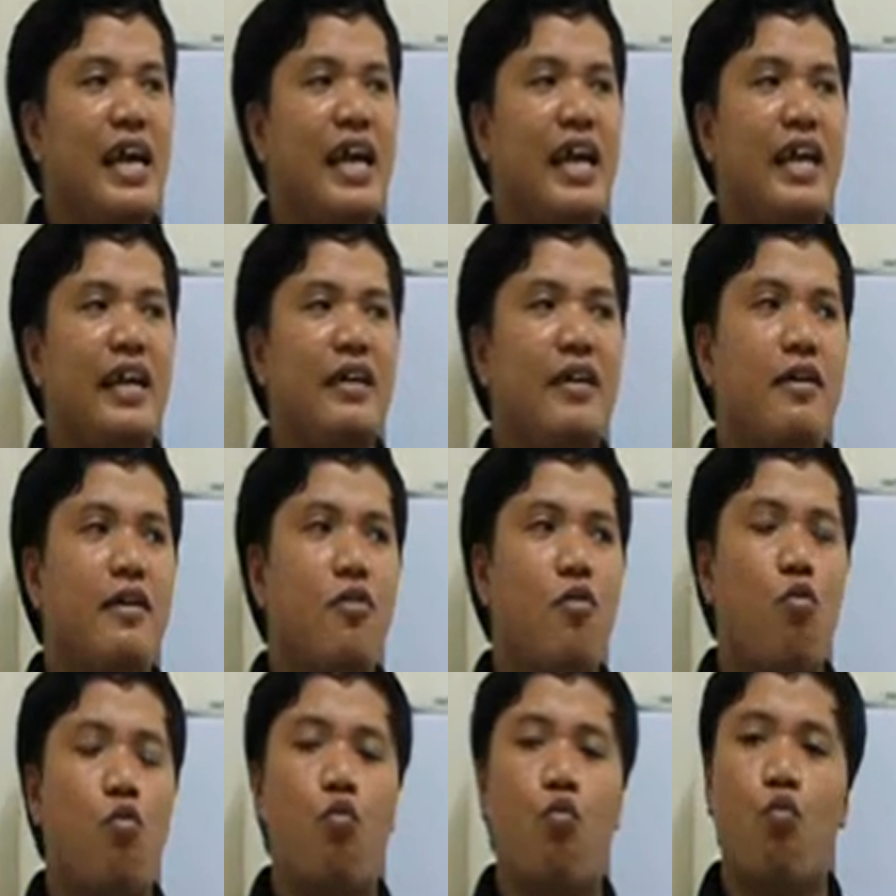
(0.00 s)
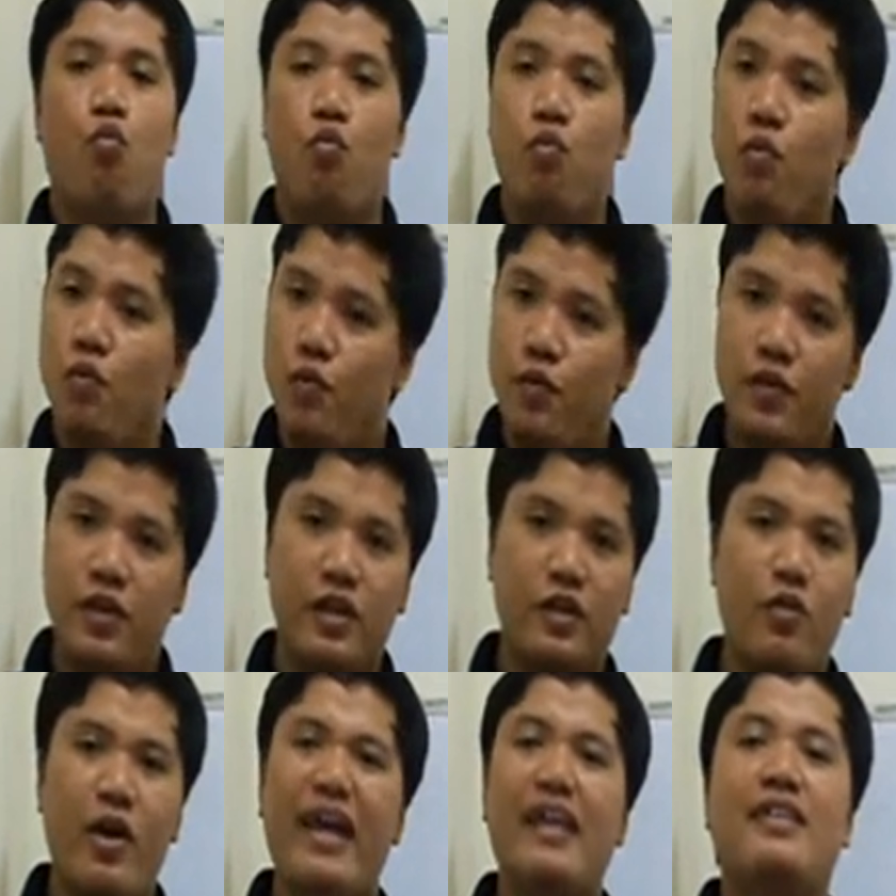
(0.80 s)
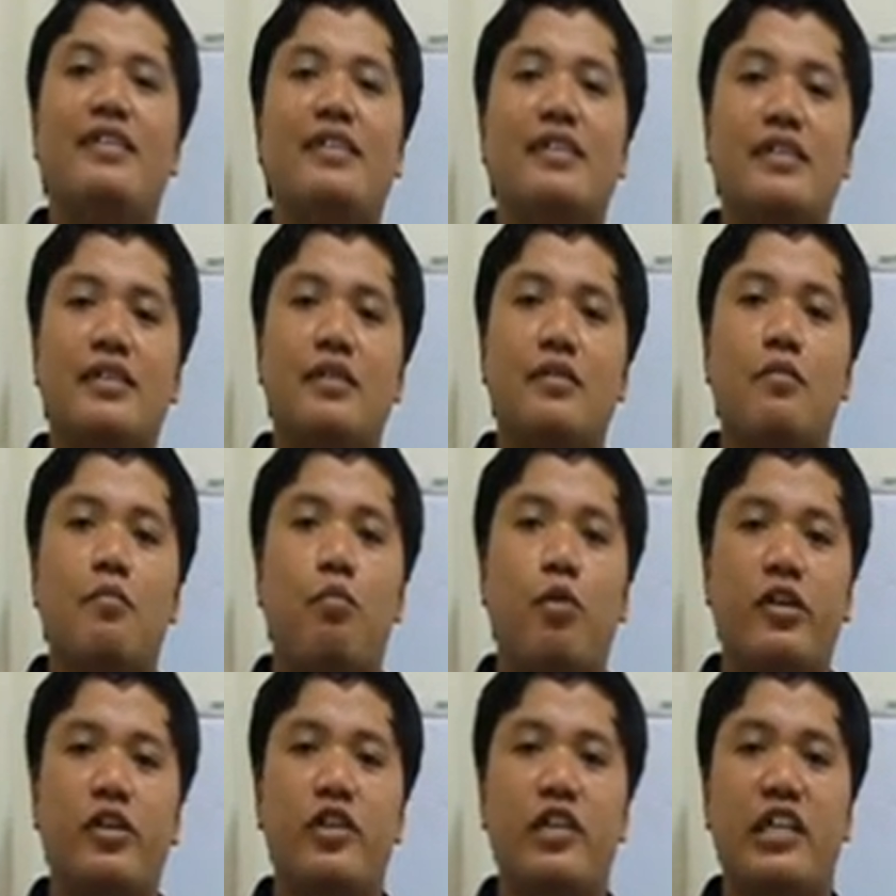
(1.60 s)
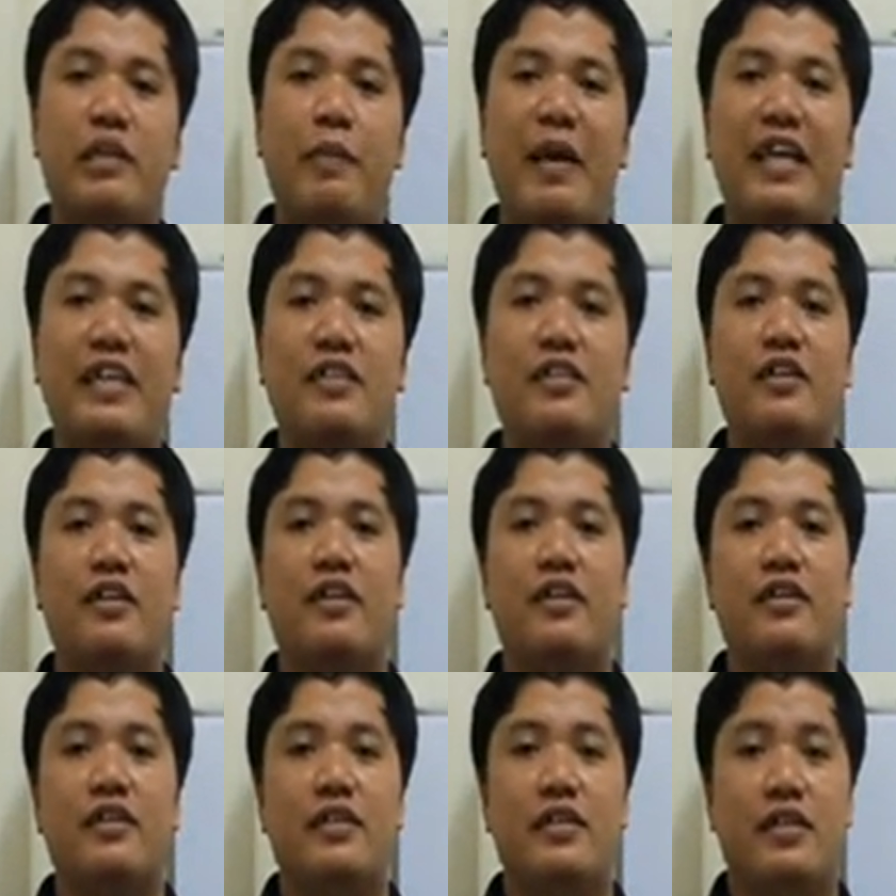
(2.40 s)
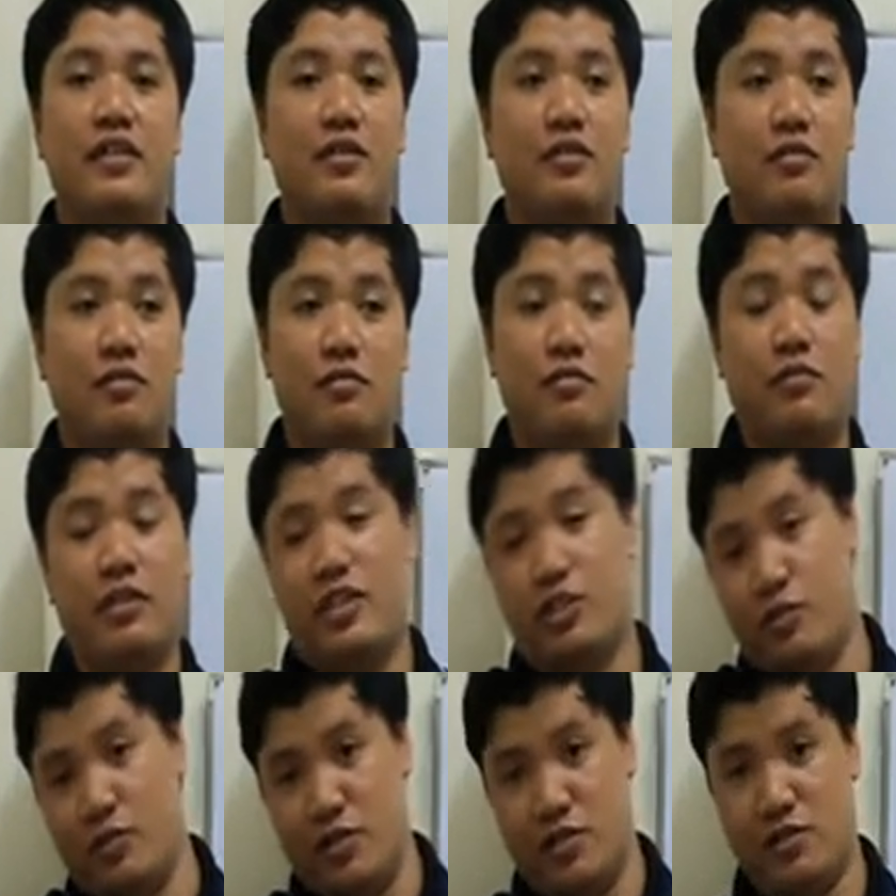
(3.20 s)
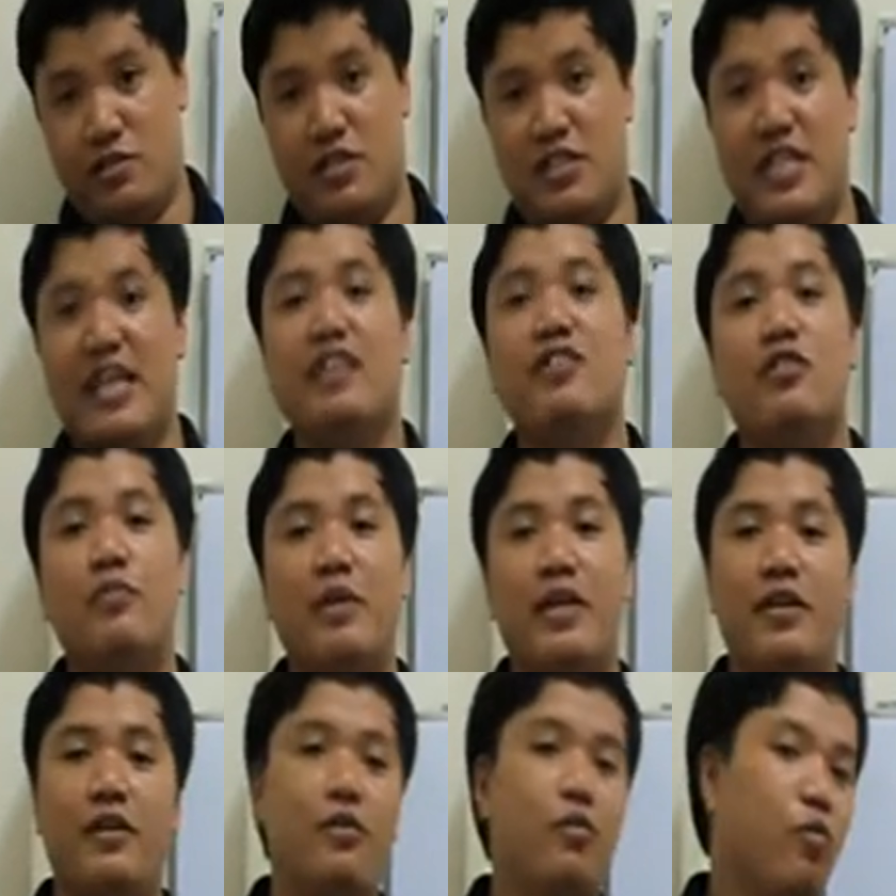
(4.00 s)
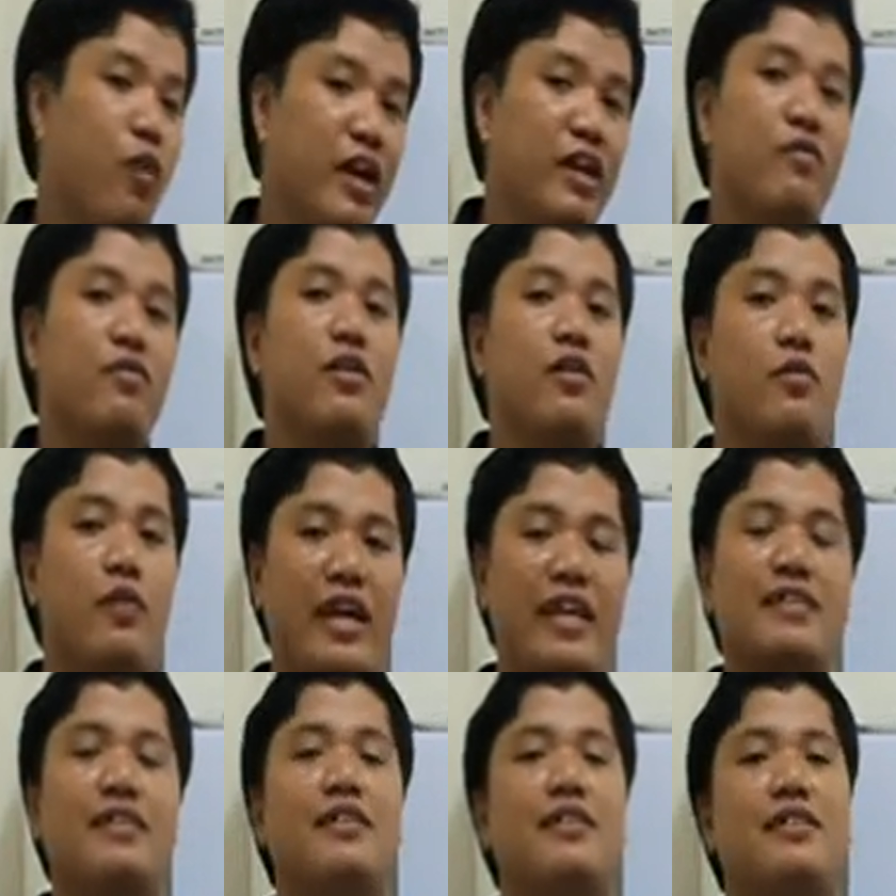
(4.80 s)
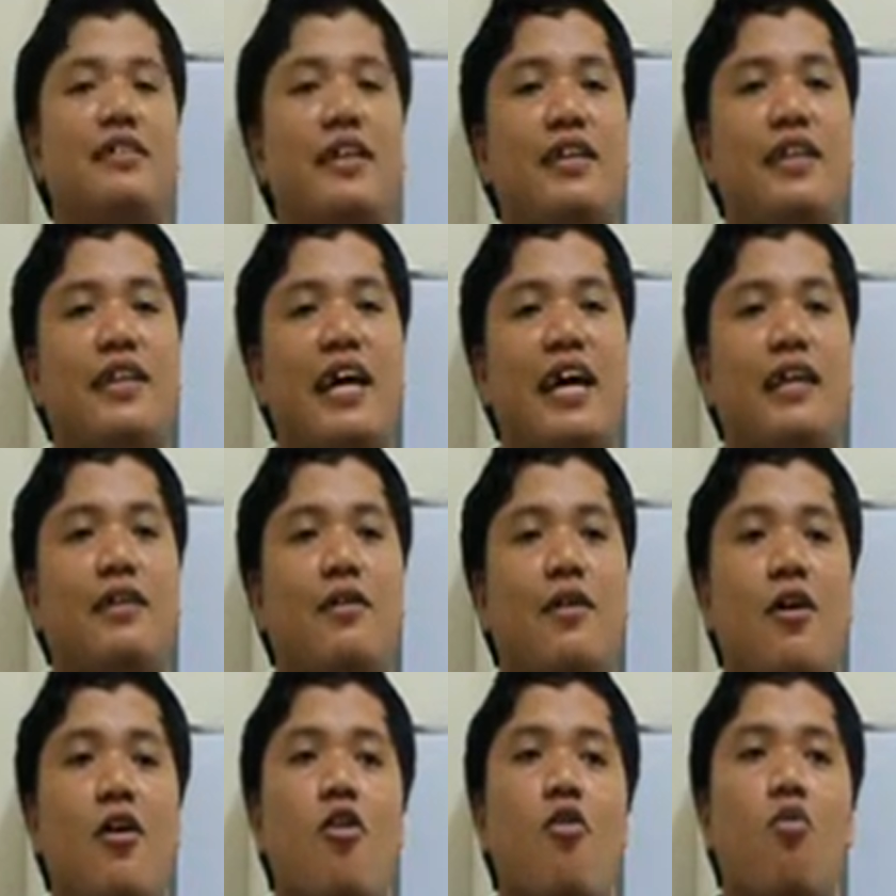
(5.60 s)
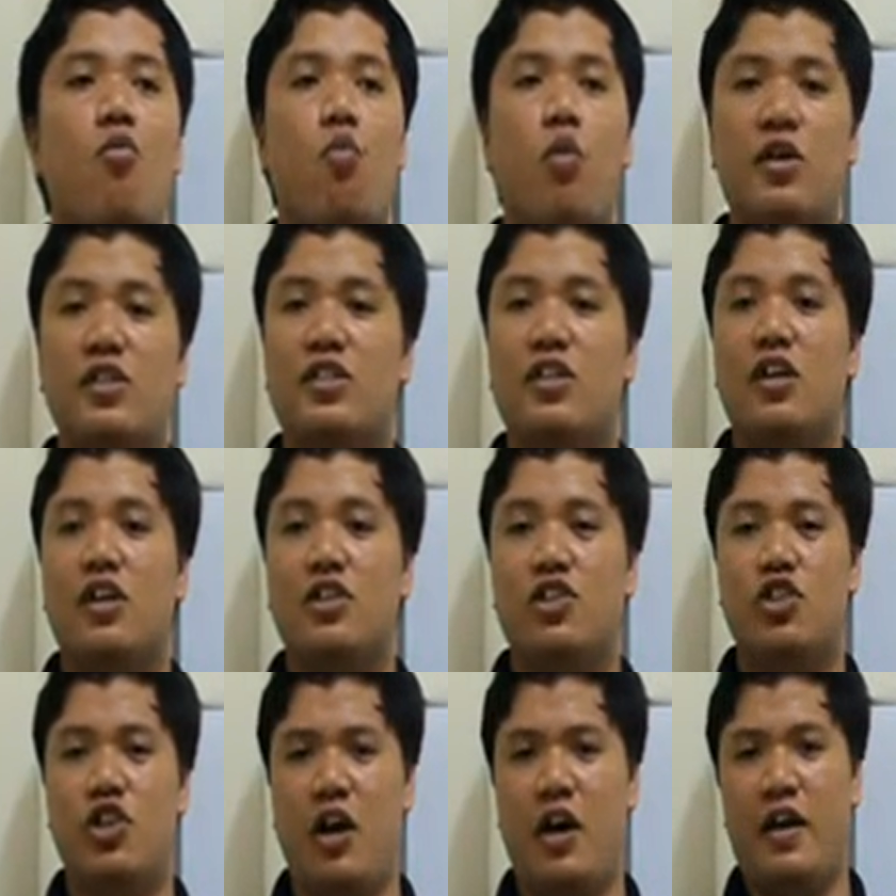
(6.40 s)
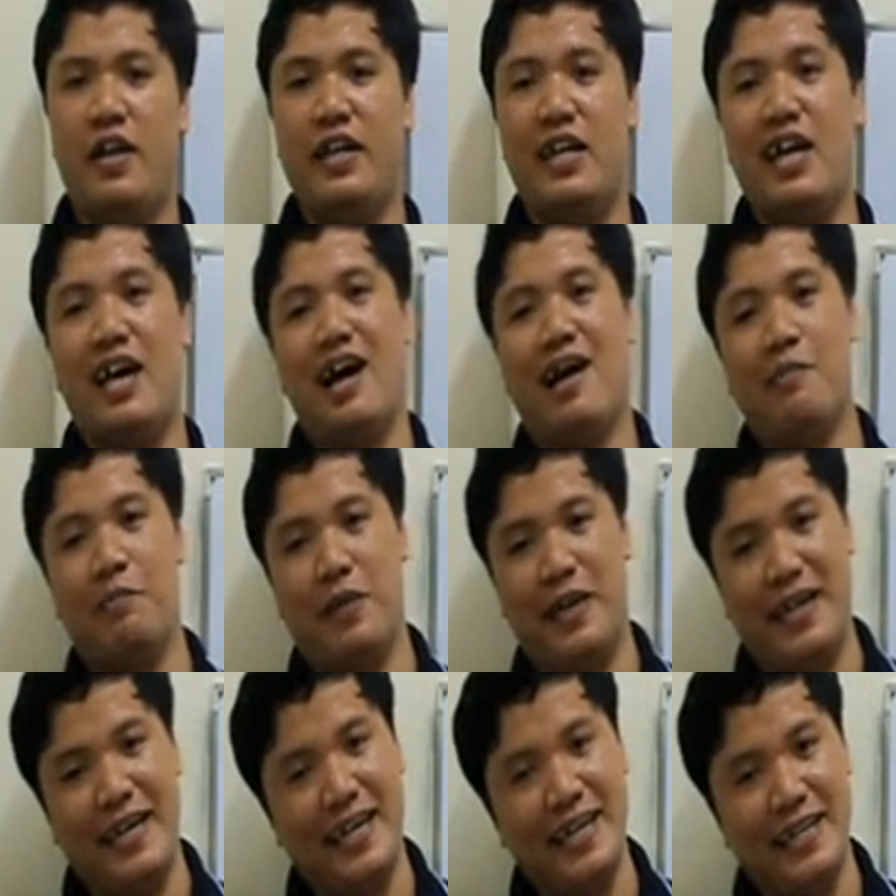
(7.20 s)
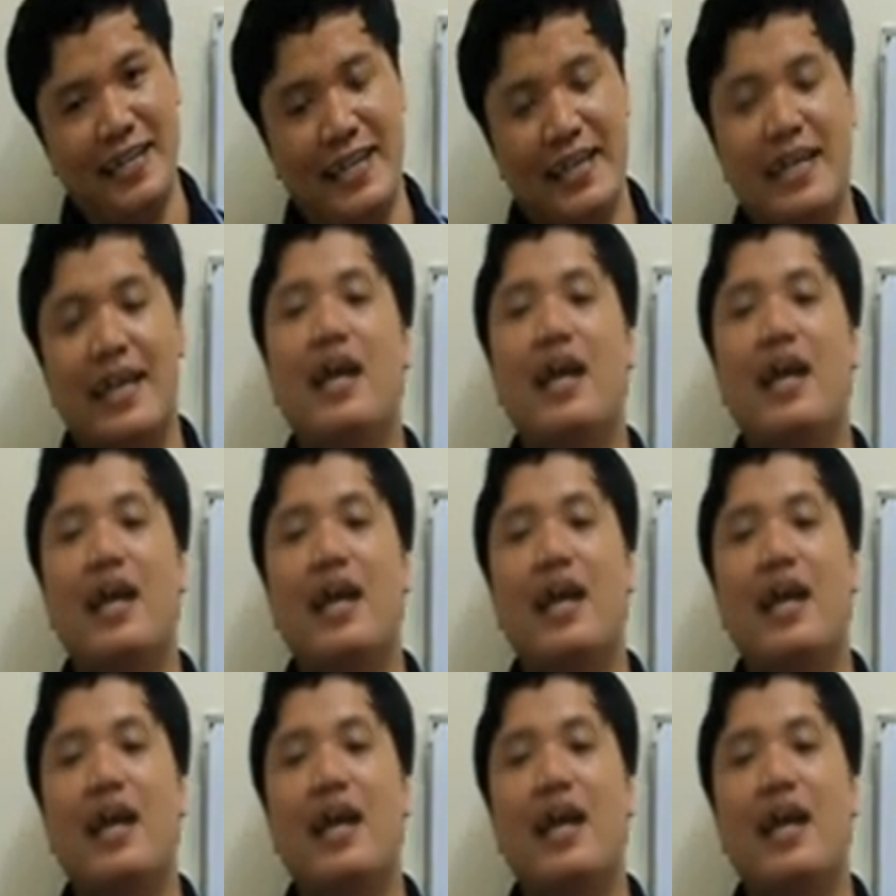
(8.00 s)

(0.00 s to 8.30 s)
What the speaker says: And the greatest portrait painter, which was said to be one of the greatest at that, was John Copley.